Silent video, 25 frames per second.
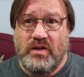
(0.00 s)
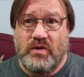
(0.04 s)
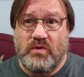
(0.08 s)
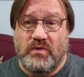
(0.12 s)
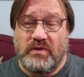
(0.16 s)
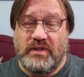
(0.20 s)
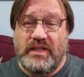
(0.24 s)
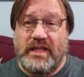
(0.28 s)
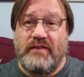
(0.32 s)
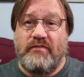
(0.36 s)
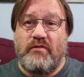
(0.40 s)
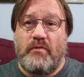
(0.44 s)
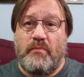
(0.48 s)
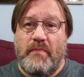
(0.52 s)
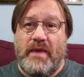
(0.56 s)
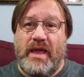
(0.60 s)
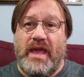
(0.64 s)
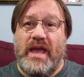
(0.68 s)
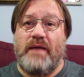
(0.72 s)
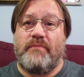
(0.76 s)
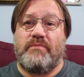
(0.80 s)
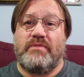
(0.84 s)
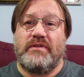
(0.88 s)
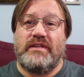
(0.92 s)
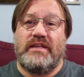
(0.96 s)
where they have a
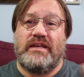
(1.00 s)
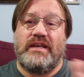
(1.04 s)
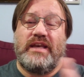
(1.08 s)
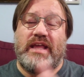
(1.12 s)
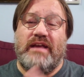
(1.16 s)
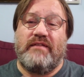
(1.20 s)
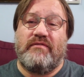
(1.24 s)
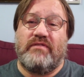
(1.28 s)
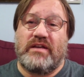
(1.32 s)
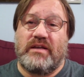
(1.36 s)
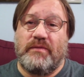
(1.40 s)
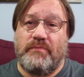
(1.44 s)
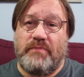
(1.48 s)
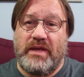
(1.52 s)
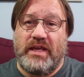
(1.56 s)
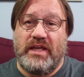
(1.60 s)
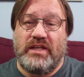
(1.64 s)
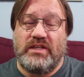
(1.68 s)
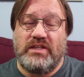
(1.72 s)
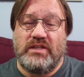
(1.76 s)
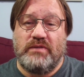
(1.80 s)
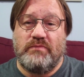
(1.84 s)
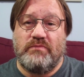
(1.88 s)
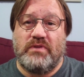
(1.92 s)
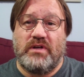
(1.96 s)
map and then they have a
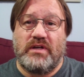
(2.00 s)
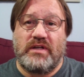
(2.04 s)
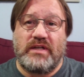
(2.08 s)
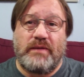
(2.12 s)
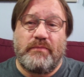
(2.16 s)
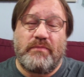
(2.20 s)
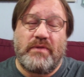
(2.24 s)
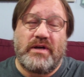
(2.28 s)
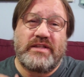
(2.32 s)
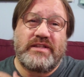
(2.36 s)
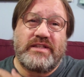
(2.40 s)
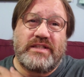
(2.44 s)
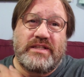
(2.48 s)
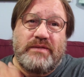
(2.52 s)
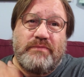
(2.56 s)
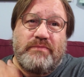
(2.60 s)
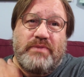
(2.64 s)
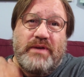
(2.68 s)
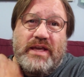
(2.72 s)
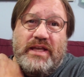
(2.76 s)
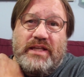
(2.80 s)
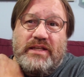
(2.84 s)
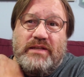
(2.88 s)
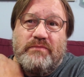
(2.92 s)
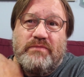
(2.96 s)
companion book about the
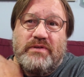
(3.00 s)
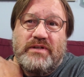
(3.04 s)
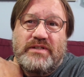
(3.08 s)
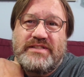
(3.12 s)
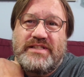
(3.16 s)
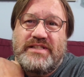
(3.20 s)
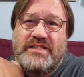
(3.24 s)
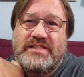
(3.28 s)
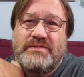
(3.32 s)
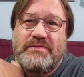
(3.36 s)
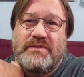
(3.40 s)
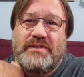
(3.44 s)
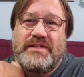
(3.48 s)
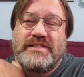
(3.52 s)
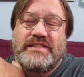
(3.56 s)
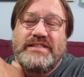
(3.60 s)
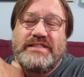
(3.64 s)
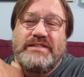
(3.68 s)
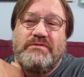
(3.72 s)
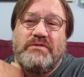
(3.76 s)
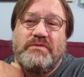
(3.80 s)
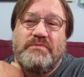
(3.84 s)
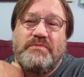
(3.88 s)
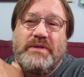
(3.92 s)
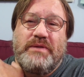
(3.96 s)
companion book. So I just want to
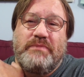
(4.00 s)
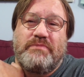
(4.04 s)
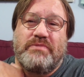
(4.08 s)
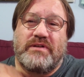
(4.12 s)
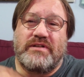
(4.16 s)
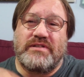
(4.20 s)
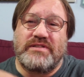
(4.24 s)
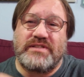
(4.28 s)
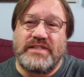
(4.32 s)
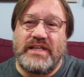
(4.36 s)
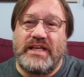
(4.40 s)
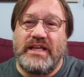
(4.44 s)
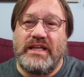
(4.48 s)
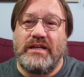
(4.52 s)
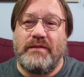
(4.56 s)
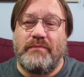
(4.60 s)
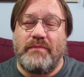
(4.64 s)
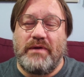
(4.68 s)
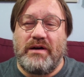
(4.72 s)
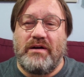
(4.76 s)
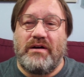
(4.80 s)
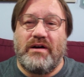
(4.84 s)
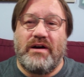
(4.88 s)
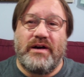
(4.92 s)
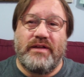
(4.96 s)
see what people are saying
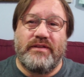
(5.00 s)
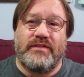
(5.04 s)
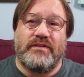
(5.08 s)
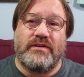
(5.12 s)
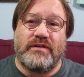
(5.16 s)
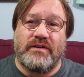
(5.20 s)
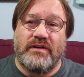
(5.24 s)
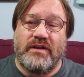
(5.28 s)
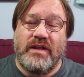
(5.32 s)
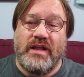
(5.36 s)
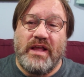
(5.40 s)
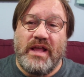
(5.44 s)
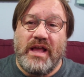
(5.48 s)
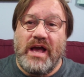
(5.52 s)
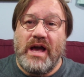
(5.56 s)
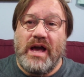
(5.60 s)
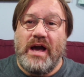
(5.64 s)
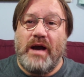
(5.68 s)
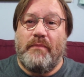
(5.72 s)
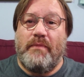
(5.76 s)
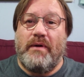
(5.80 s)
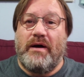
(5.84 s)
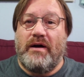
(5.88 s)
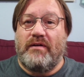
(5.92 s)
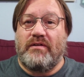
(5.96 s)
about
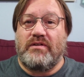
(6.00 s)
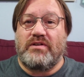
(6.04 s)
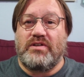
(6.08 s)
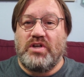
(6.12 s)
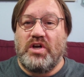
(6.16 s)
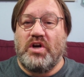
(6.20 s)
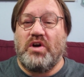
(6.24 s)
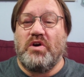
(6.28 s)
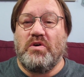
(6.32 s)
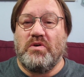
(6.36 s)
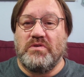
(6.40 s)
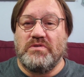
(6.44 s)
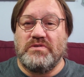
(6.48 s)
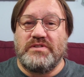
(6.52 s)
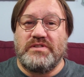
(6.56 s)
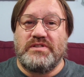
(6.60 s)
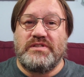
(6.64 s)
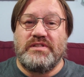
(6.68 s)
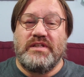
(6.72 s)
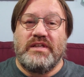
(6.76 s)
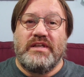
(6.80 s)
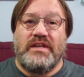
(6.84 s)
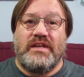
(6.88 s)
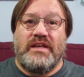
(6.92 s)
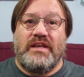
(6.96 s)

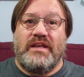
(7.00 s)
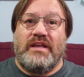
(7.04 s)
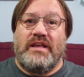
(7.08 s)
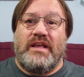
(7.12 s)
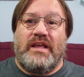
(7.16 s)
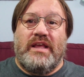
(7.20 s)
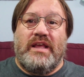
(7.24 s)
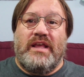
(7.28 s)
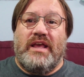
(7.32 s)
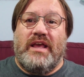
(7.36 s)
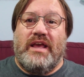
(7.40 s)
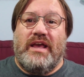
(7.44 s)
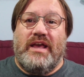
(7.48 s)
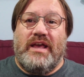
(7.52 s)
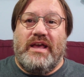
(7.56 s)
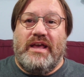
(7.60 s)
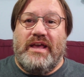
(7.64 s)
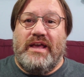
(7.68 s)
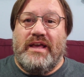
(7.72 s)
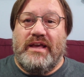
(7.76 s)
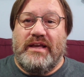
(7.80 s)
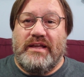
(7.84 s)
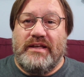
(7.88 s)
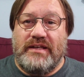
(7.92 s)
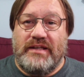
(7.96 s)
codes,
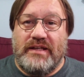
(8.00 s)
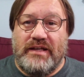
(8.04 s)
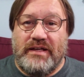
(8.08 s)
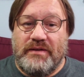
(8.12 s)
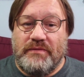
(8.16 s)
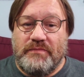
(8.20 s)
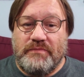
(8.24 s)
and